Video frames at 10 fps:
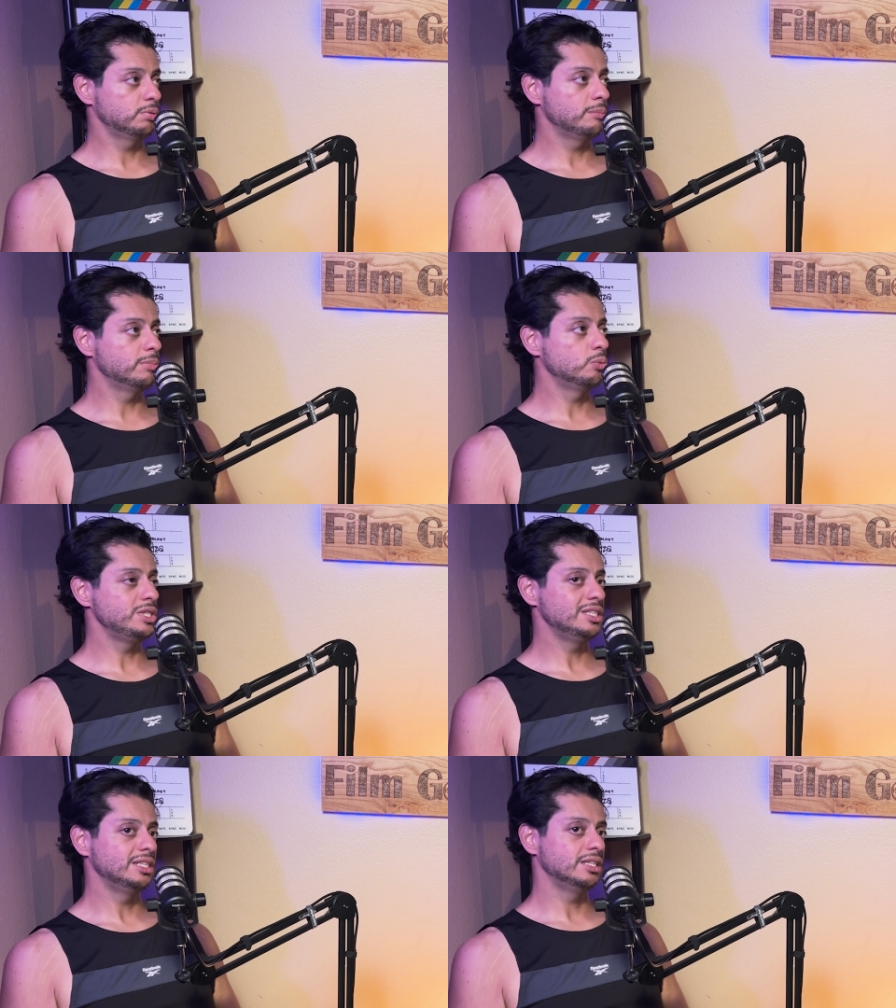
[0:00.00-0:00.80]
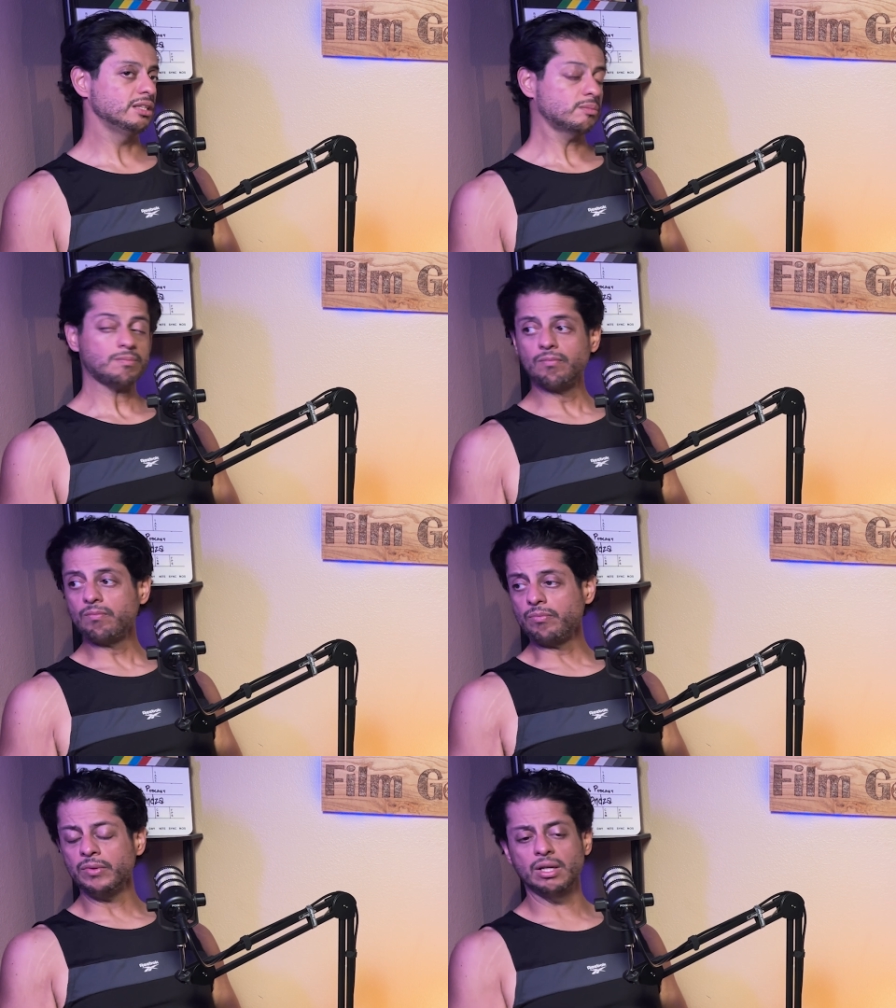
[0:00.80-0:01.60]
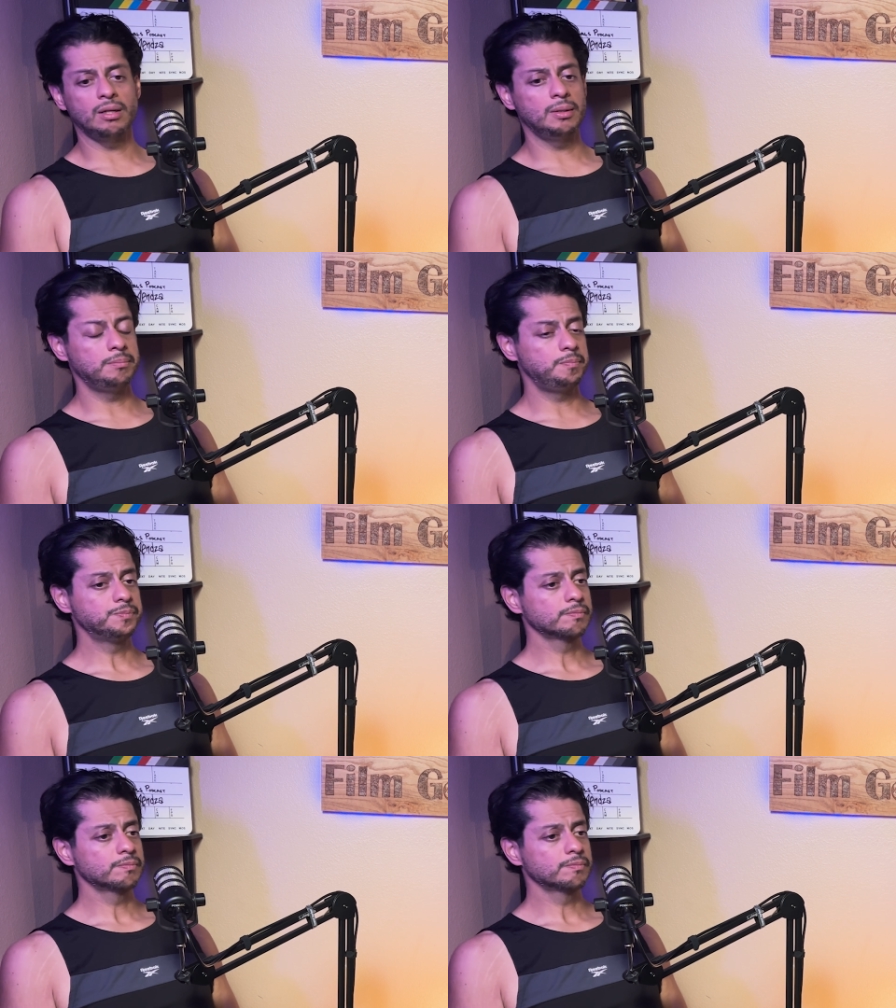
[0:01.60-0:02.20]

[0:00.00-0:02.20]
play, but we did it in